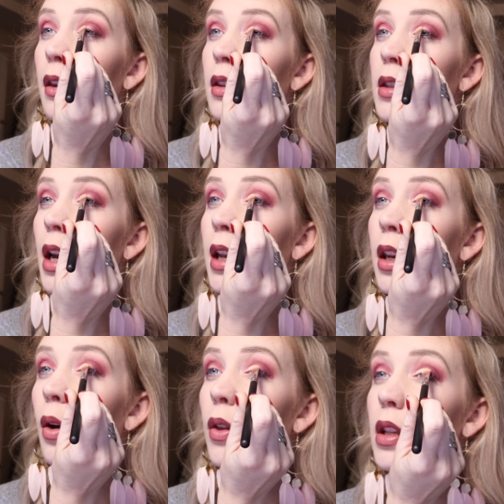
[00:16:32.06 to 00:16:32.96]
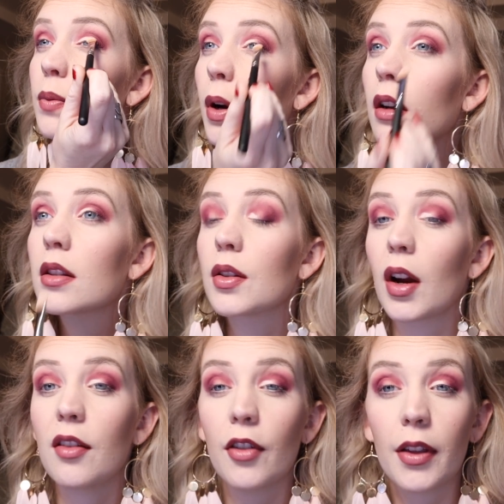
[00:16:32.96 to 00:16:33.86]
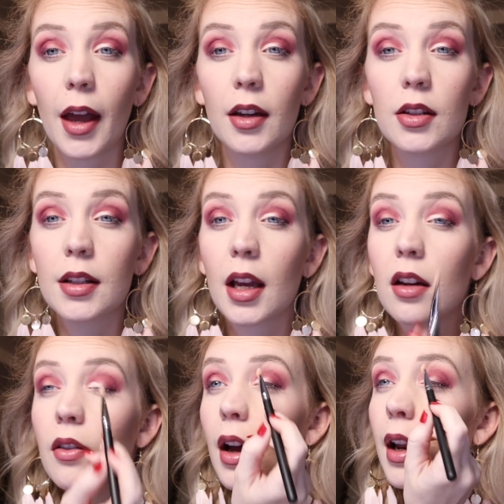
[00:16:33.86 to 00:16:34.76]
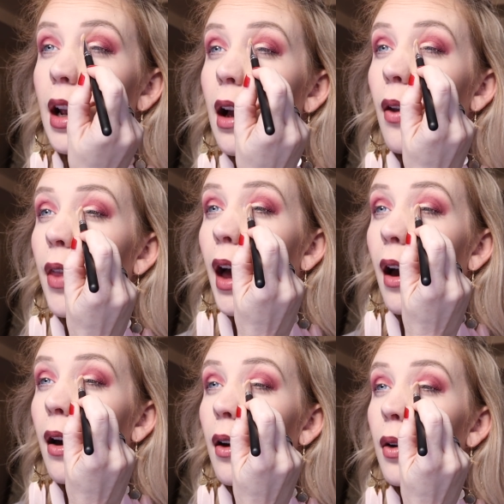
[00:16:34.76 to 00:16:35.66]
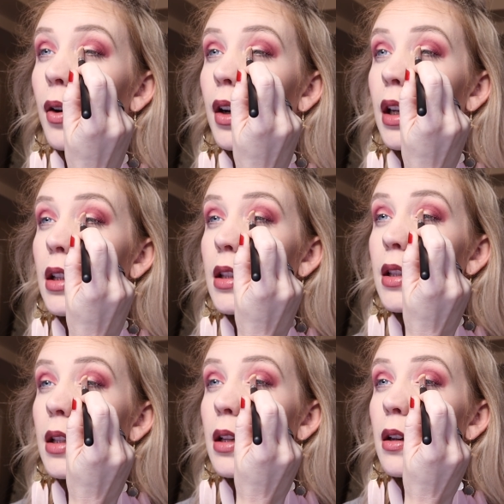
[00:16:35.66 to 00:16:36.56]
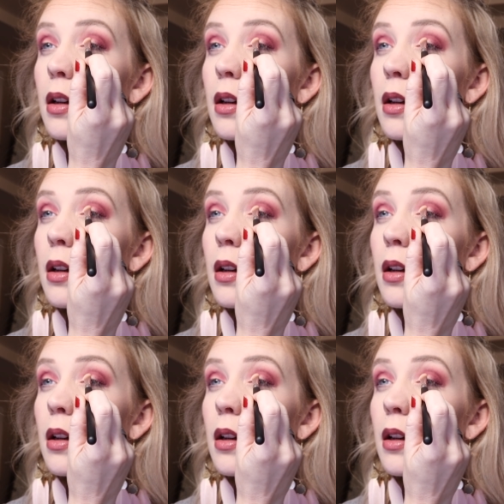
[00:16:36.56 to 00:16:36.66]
'Cause I know this works great for that, just kind of cutting out that crease.